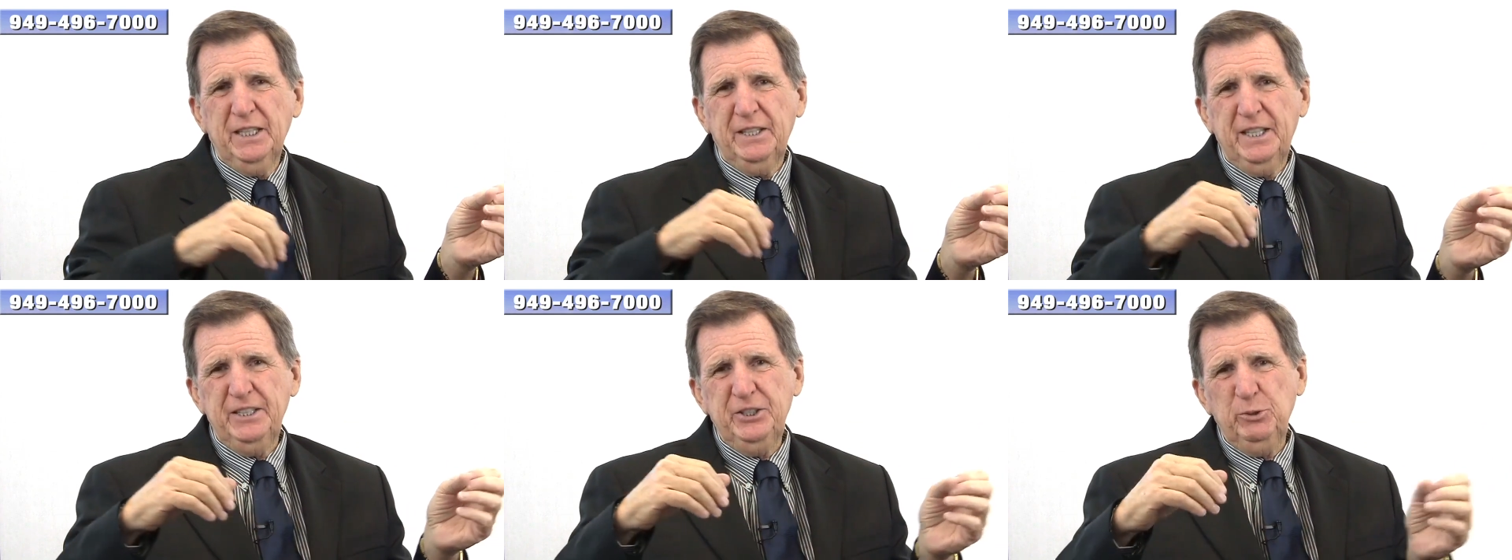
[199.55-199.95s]

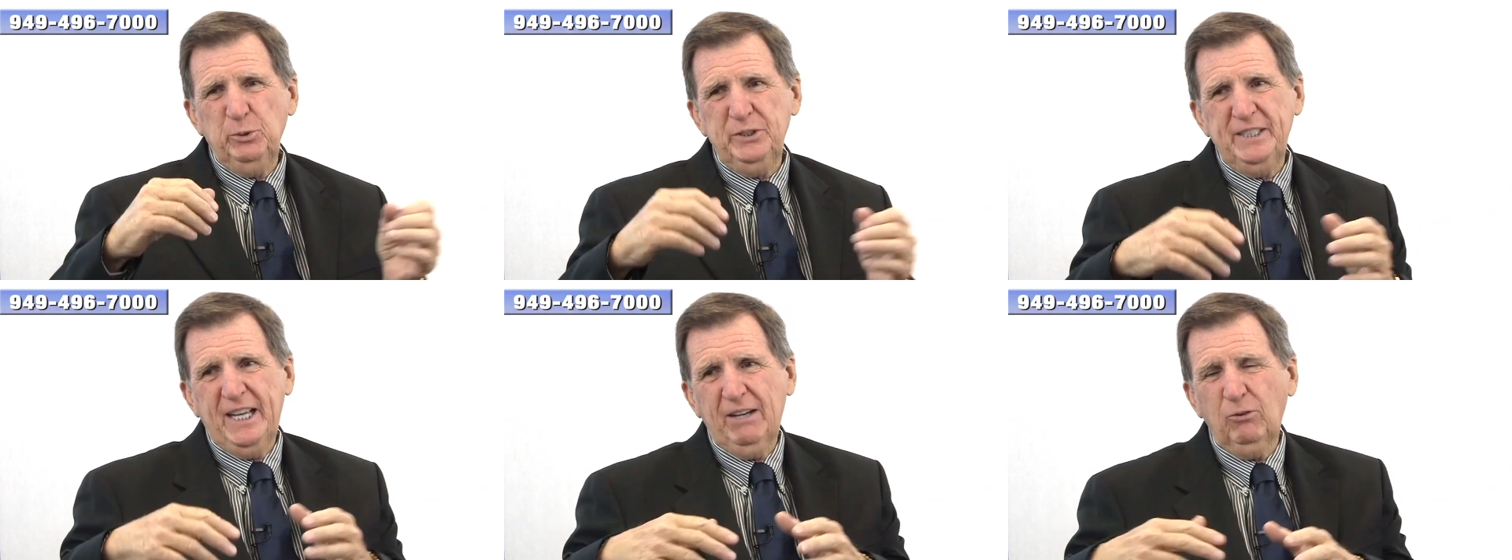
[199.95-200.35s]
then you
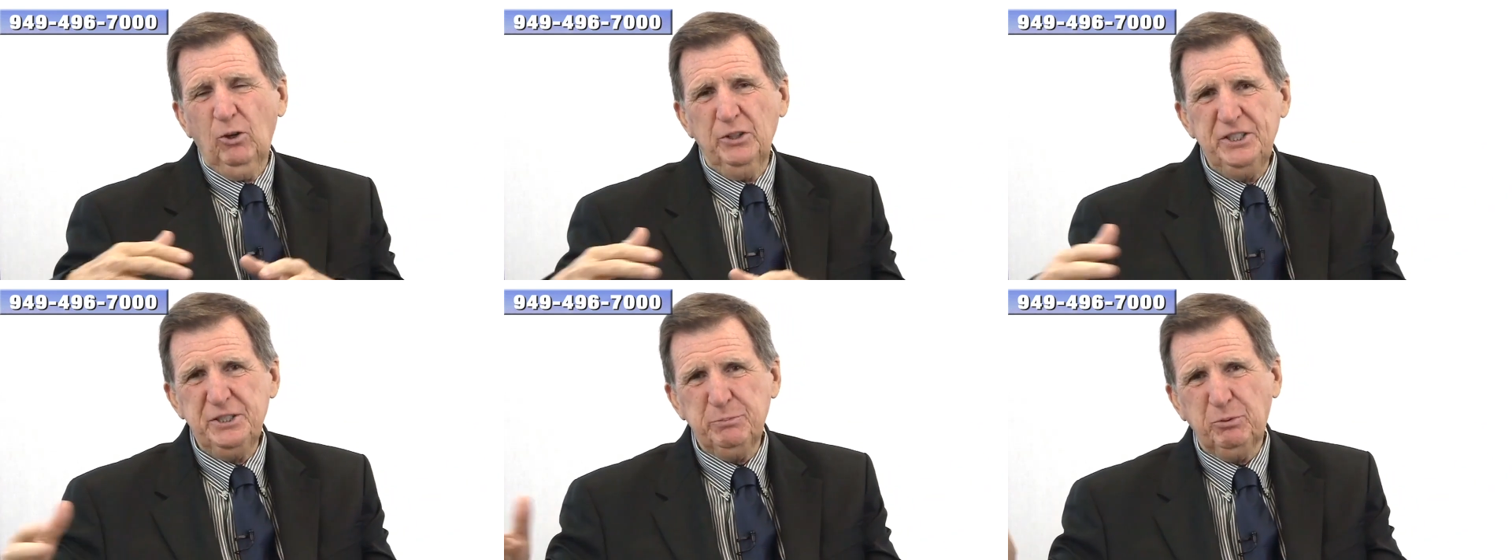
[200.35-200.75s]
wouldn't have
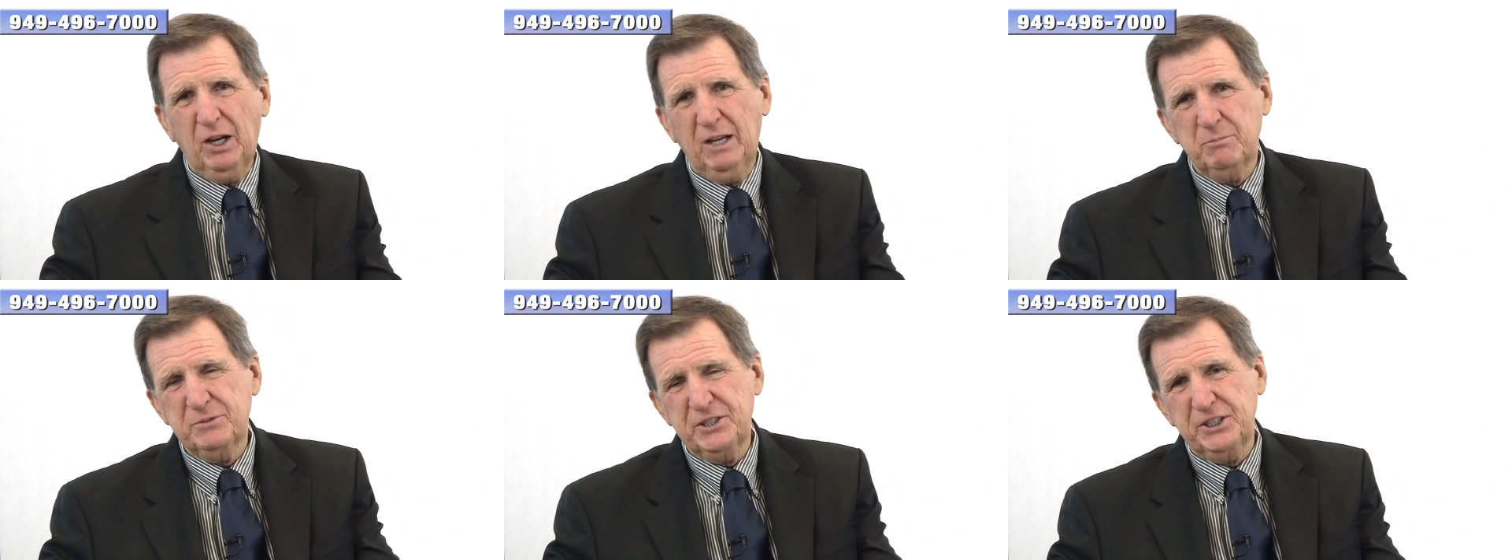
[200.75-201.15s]
all these
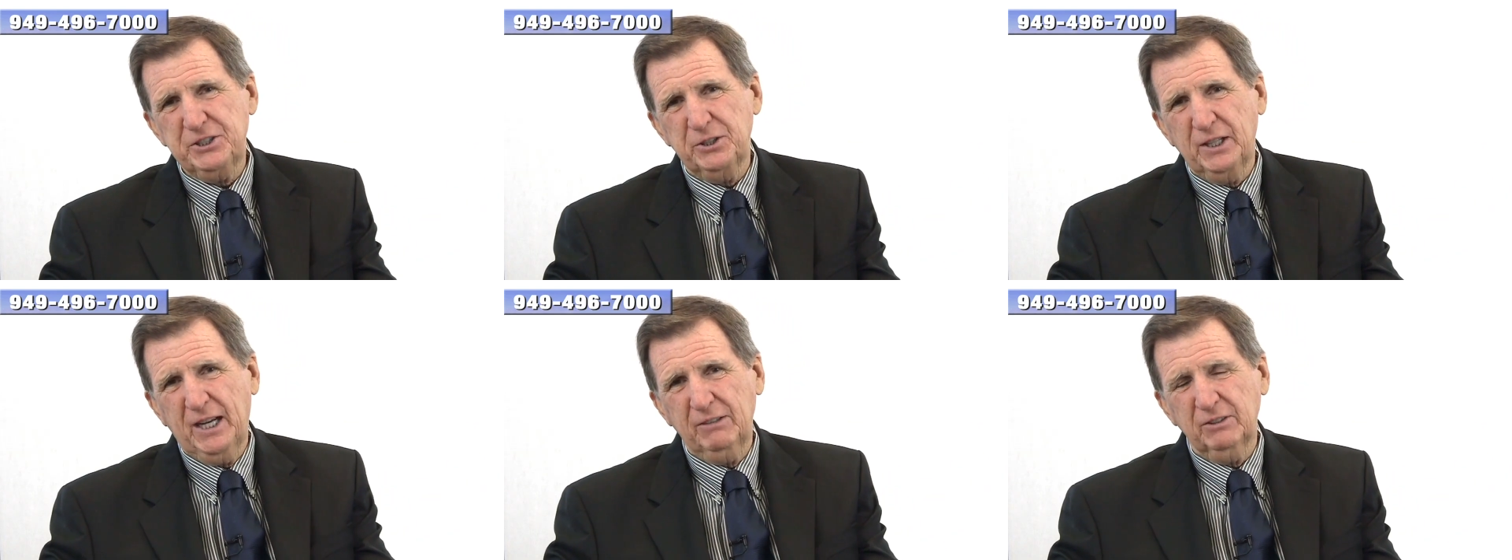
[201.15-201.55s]
problems that
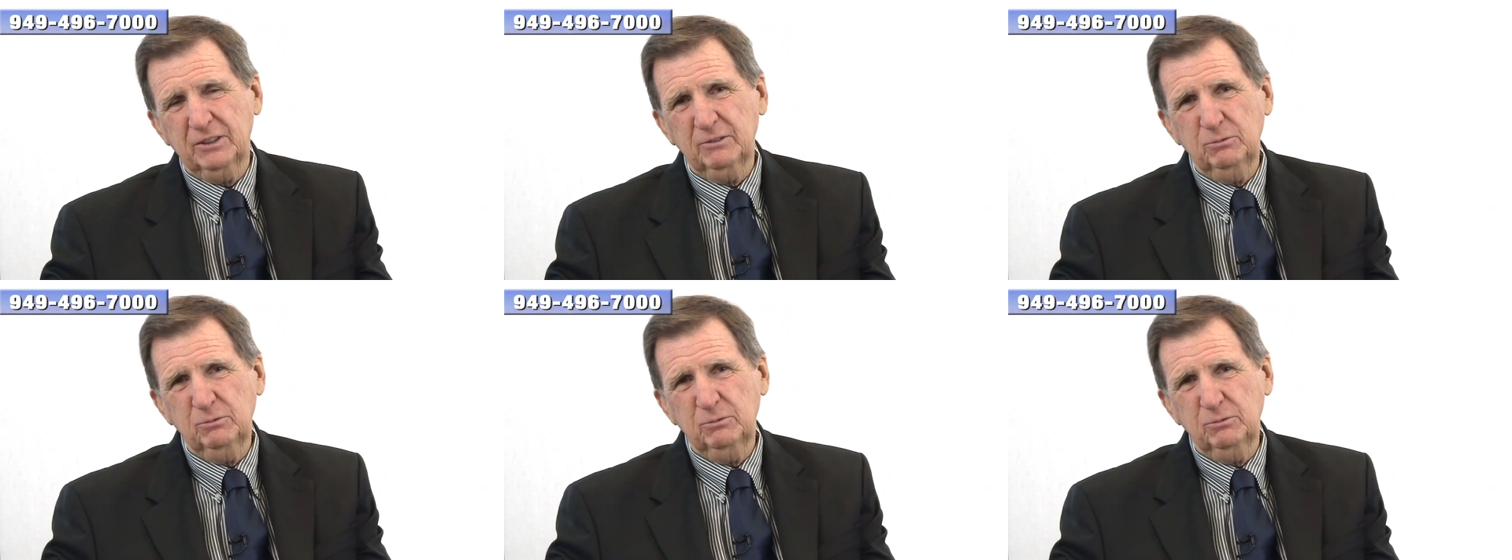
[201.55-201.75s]
you're having,